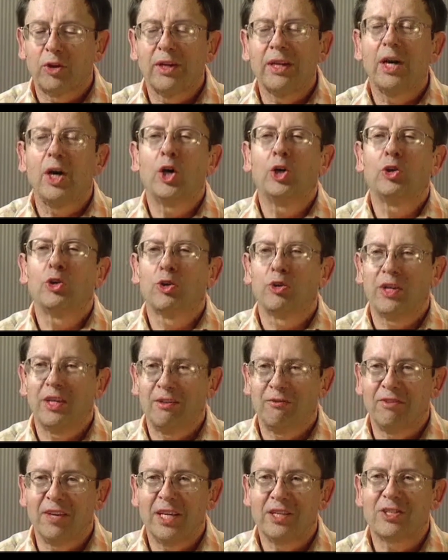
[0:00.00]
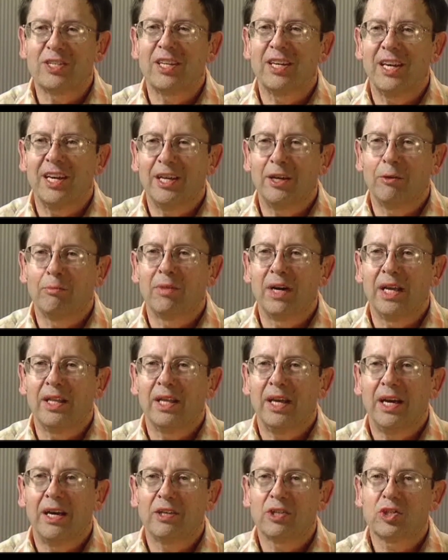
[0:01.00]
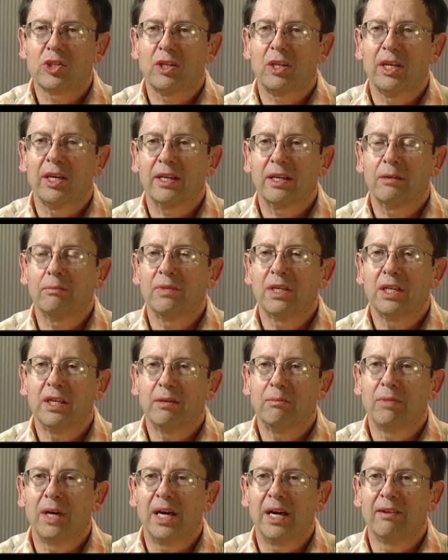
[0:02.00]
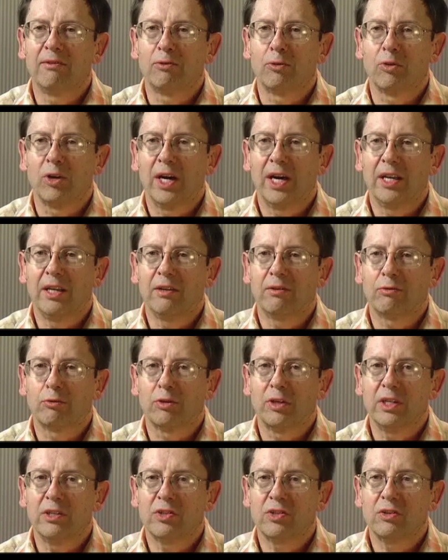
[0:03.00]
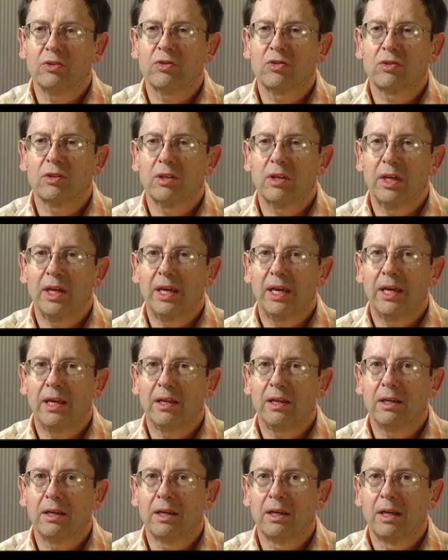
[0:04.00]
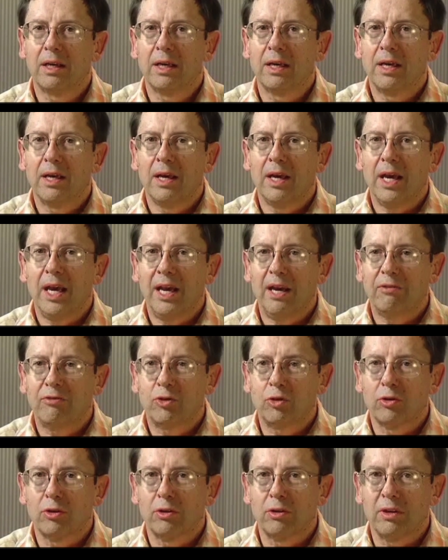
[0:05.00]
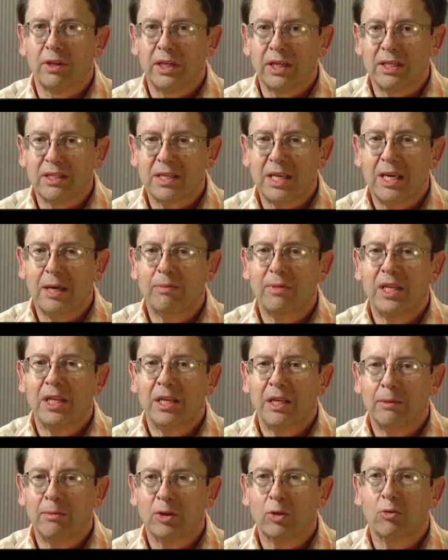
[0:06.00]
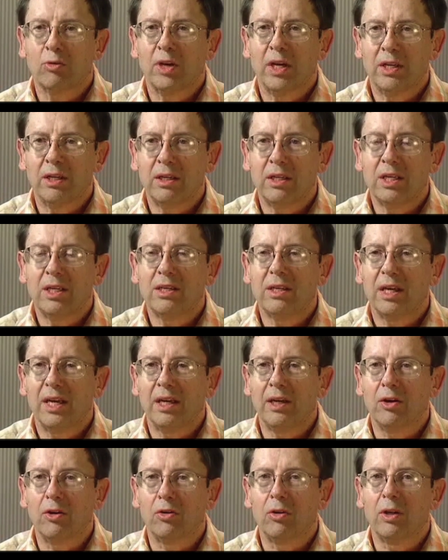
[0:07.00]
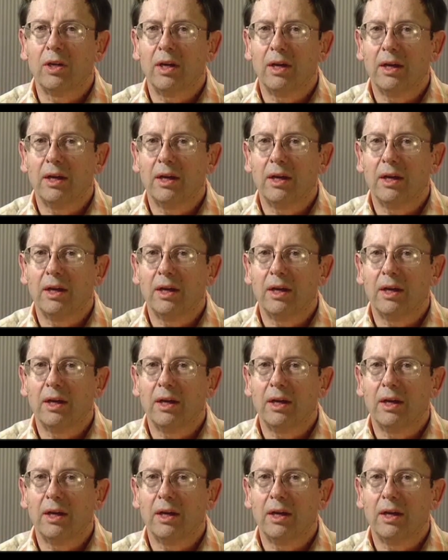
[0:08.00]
under-investigated by the House Select Committee by a variety of reasons. And after examining him in great detail,